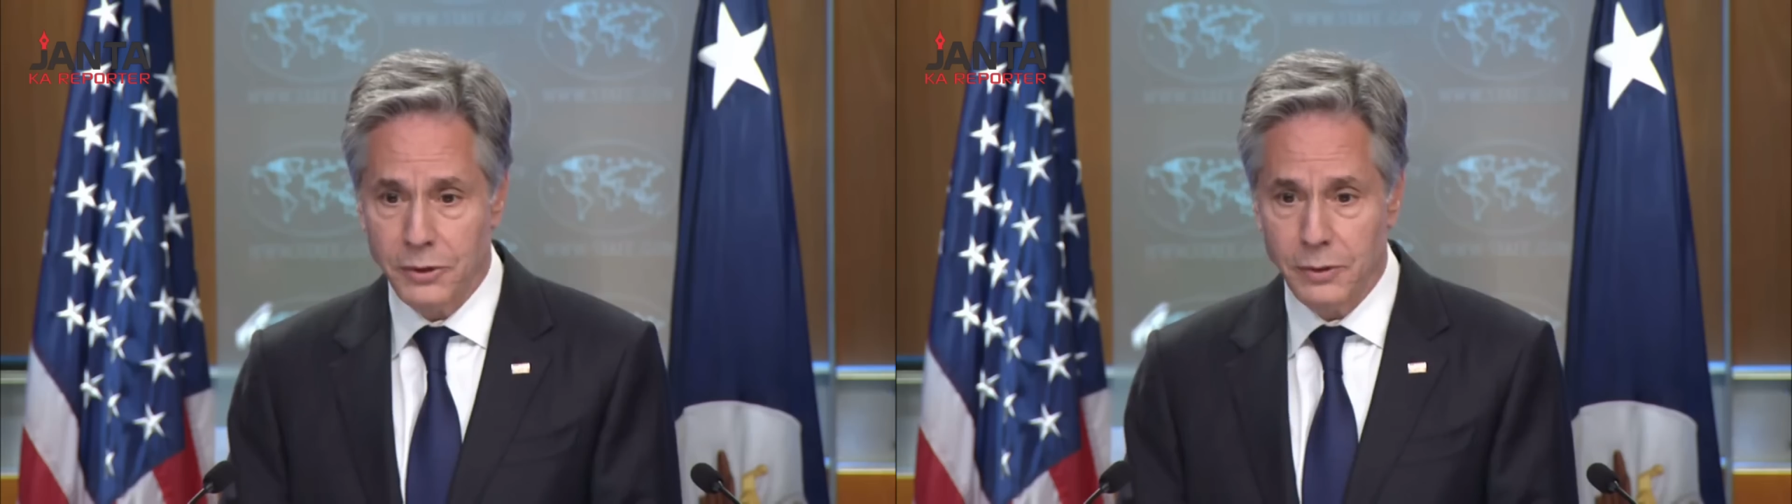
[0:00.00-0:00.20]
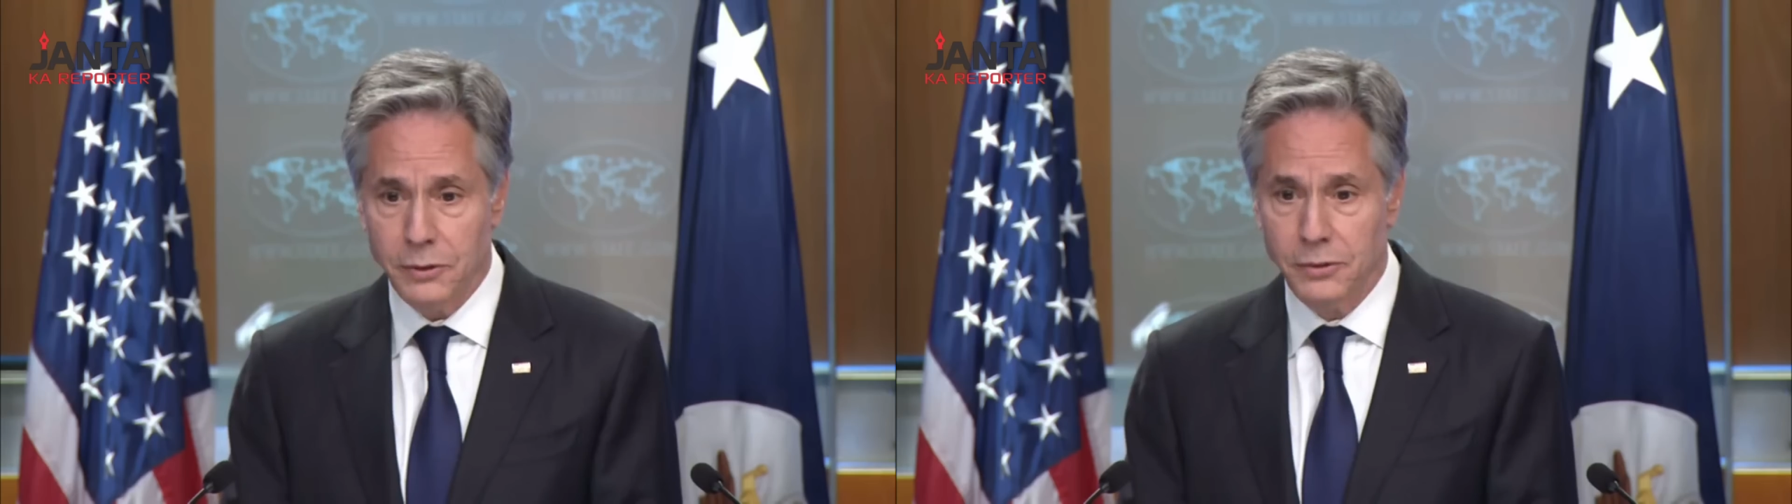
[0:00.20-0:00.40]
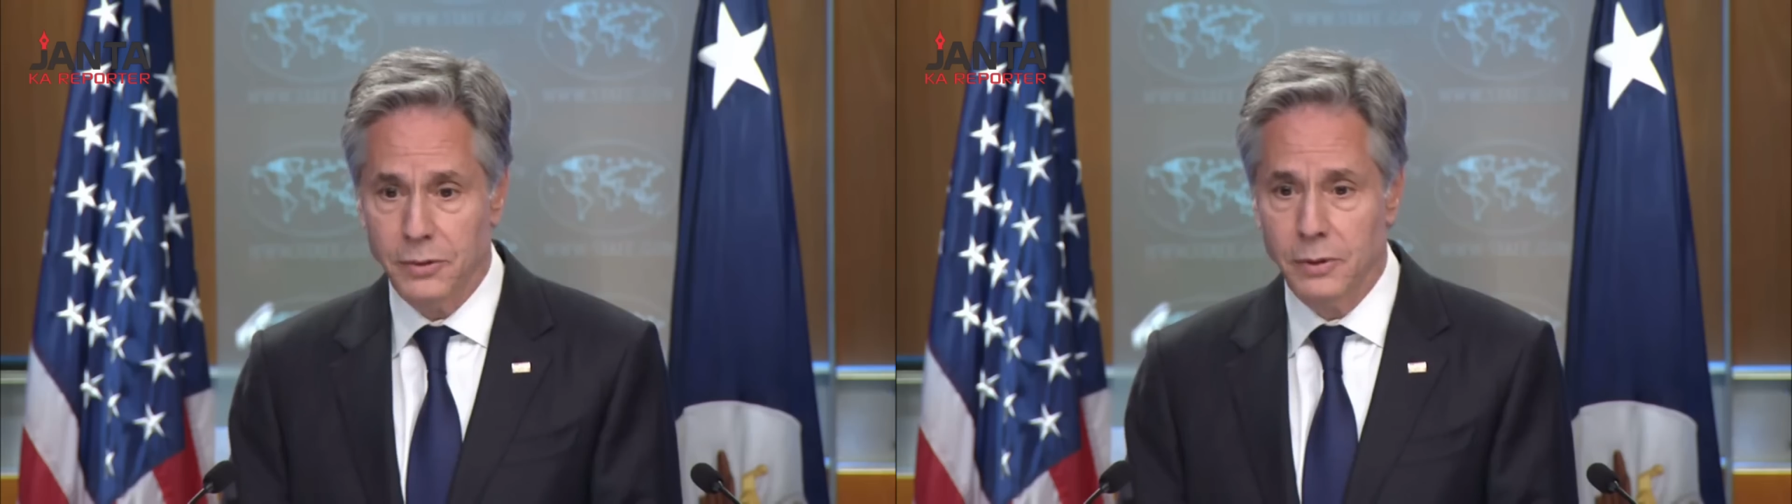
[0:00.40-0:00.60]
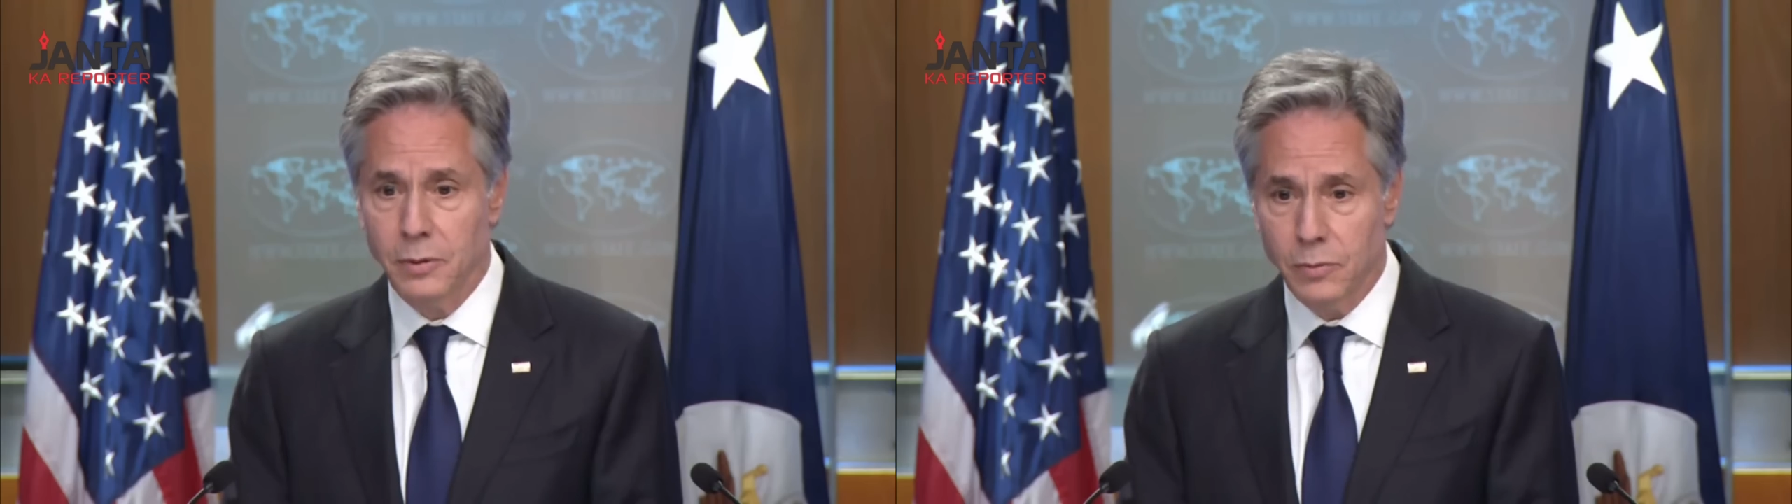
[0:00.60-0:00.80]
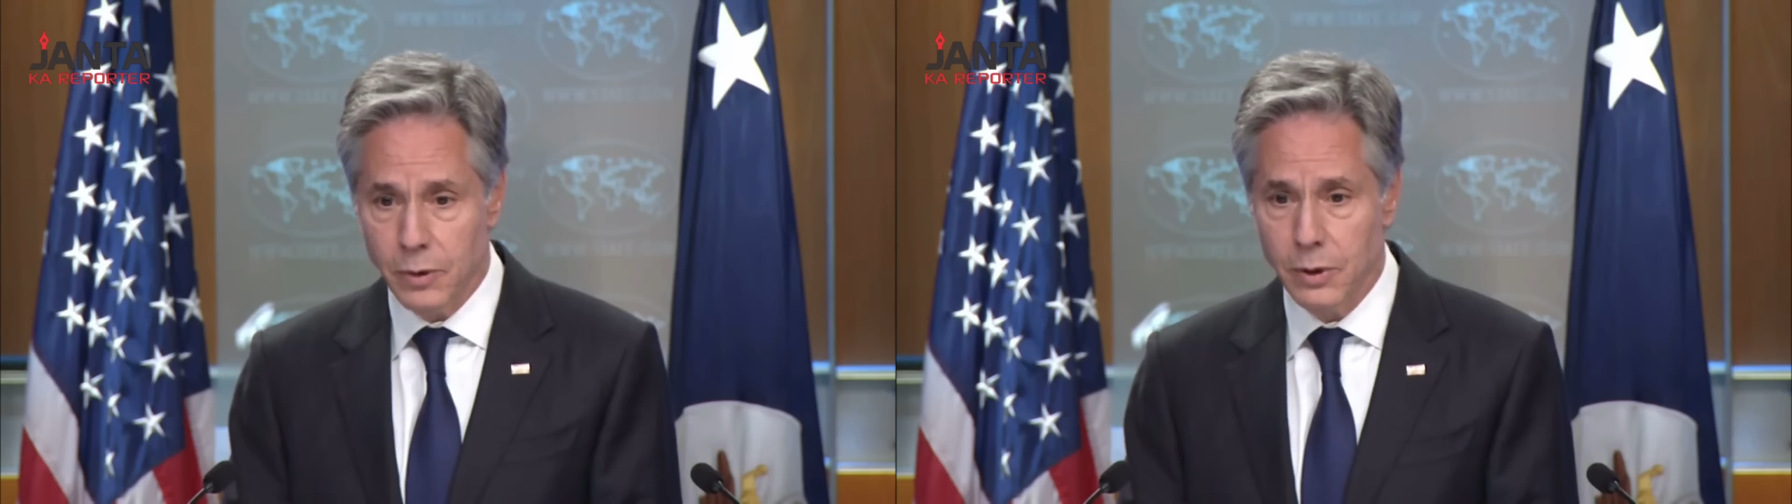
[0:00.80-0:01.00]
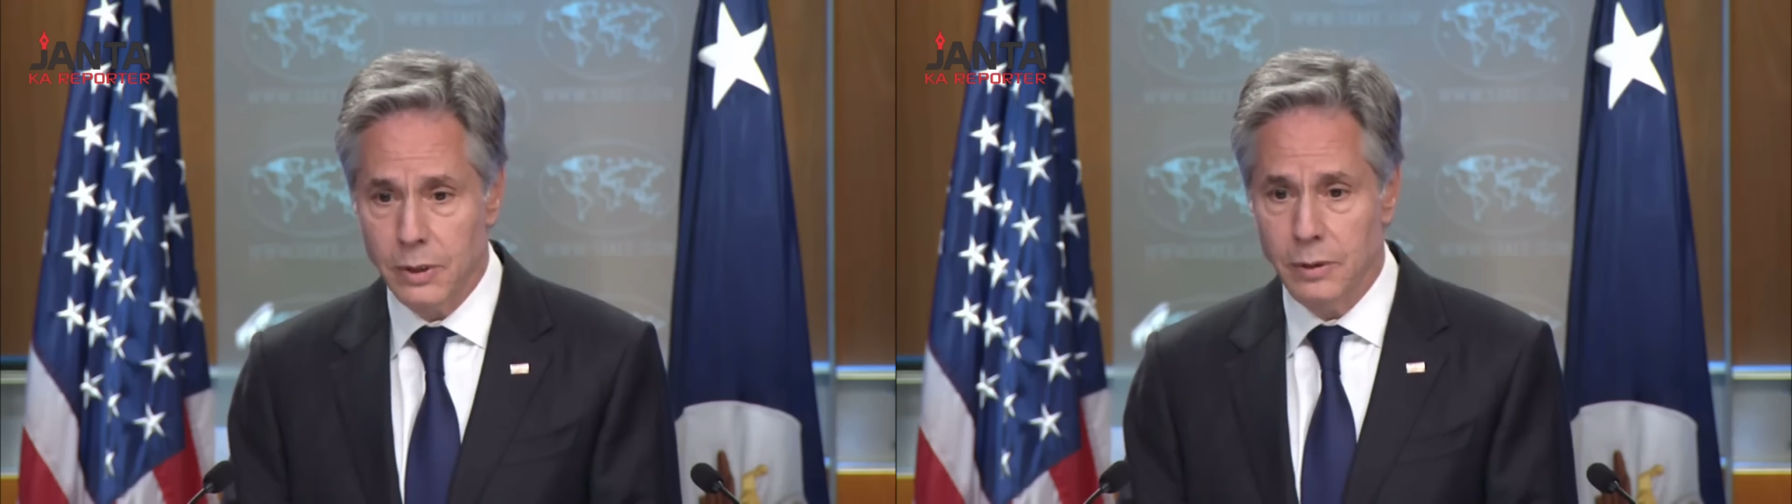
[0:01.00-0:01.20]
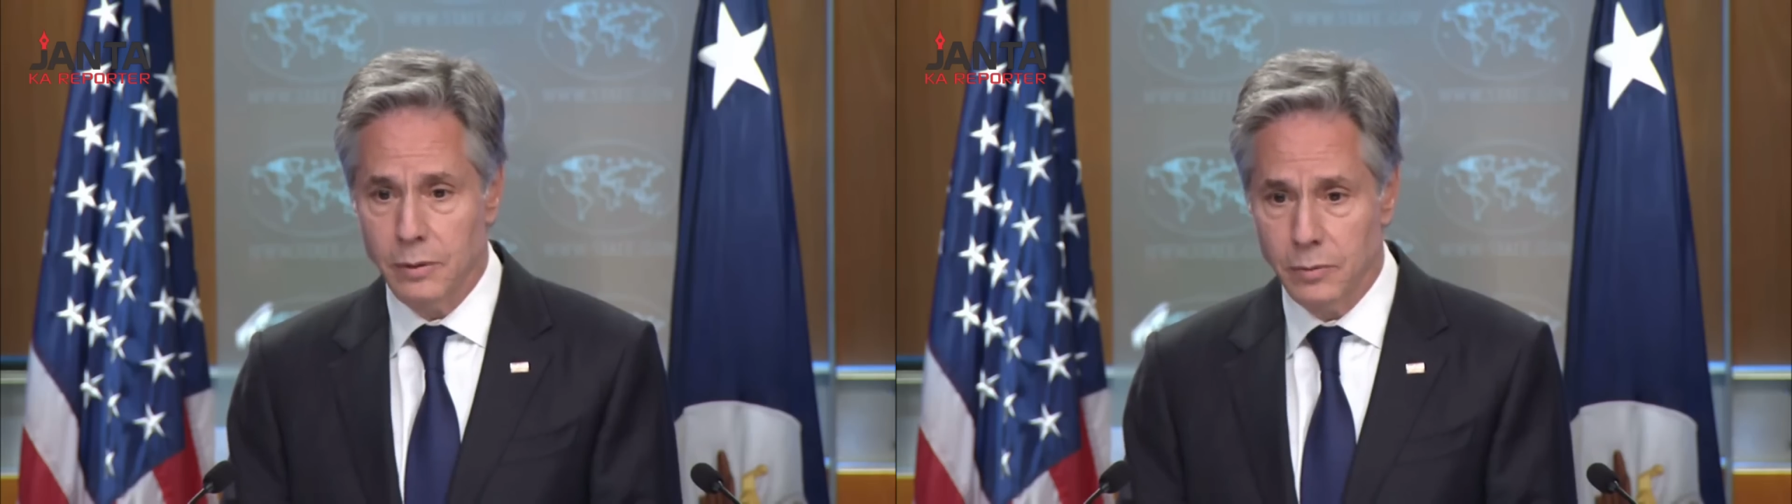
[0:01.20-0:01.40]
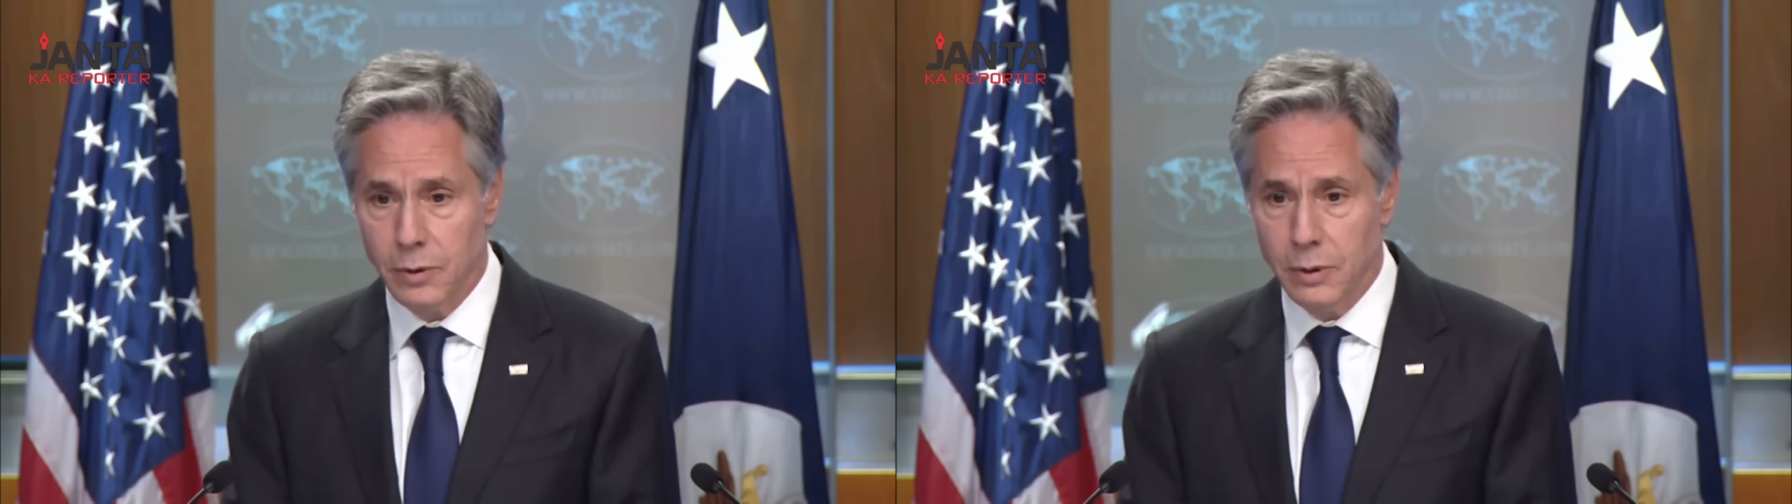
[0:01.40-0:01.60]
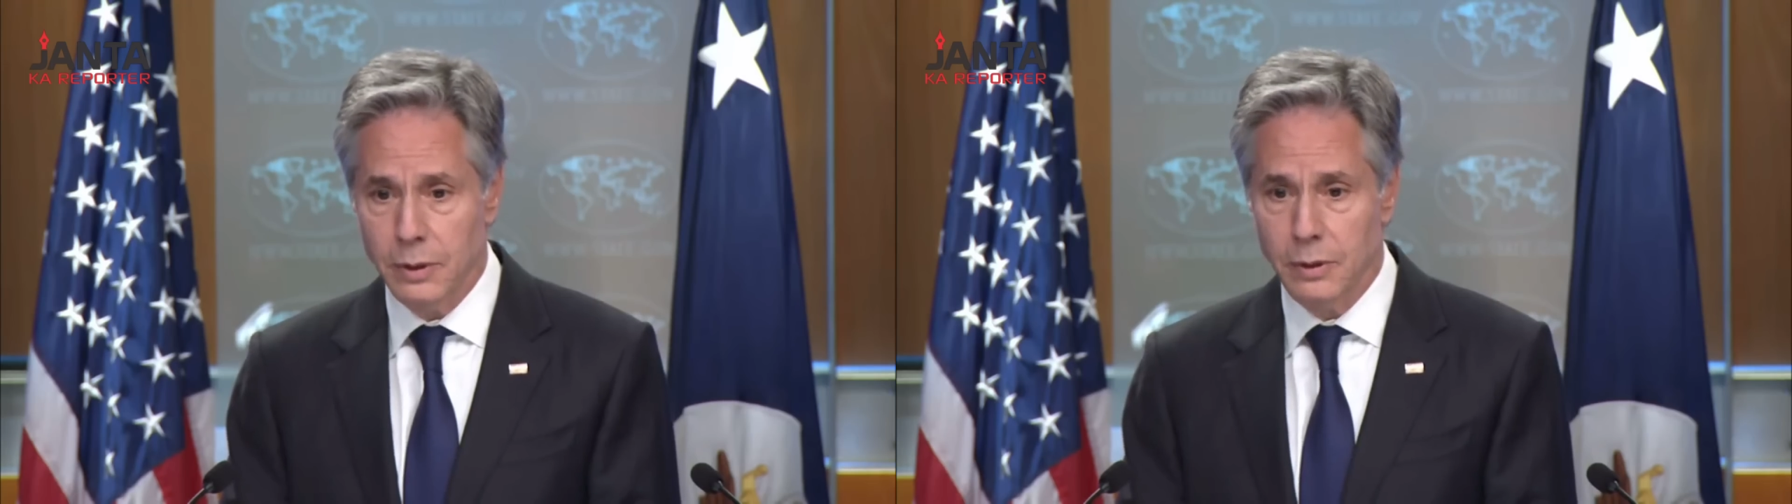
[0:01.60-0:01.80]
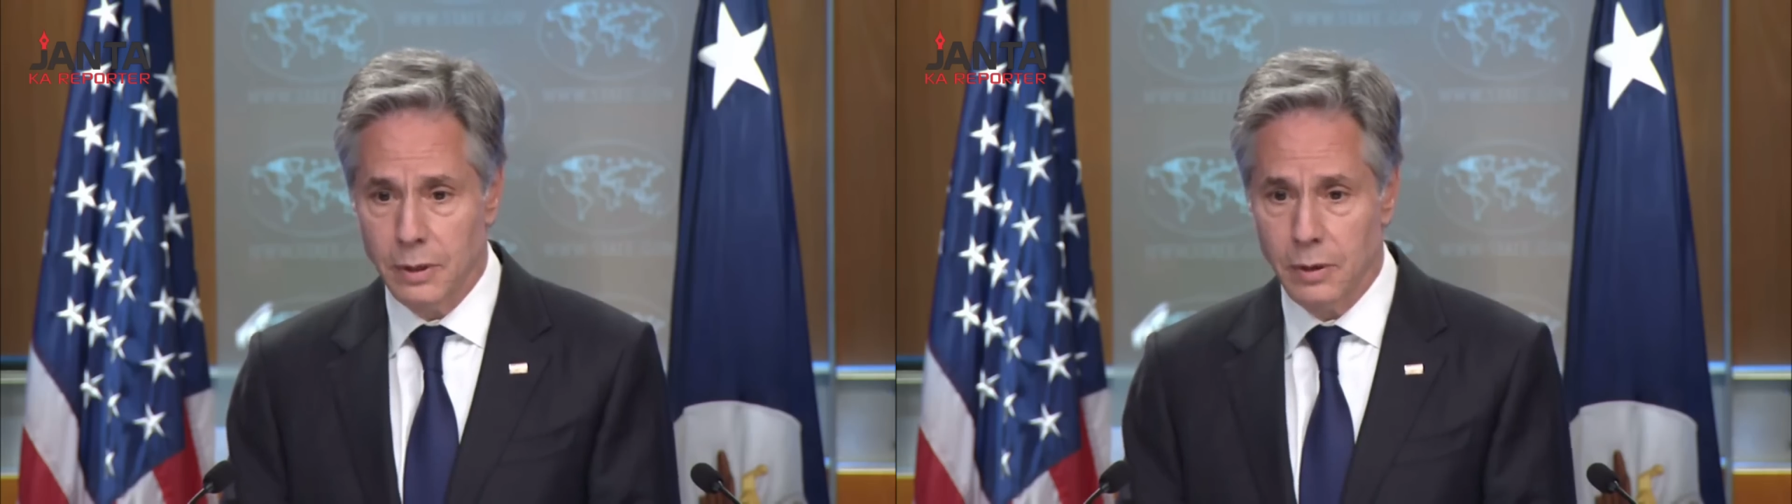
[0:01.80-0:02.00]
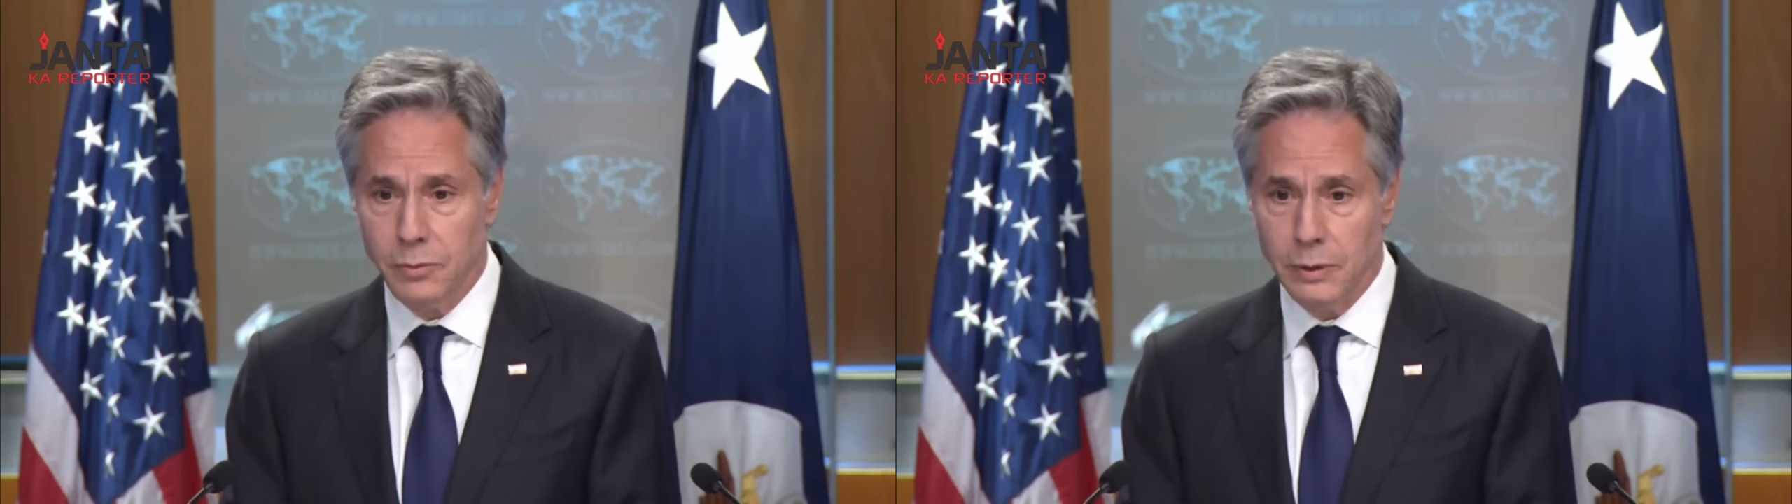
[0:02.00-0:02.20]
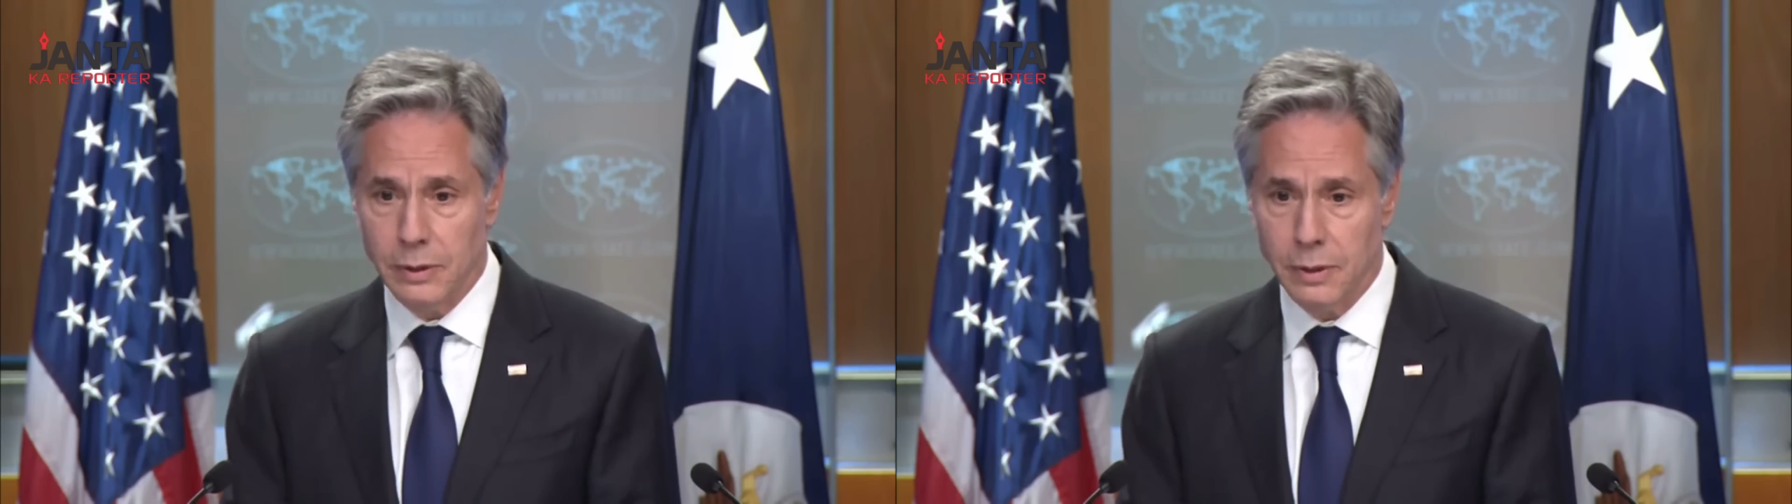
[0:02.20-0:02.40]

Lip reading: this very, very carefully.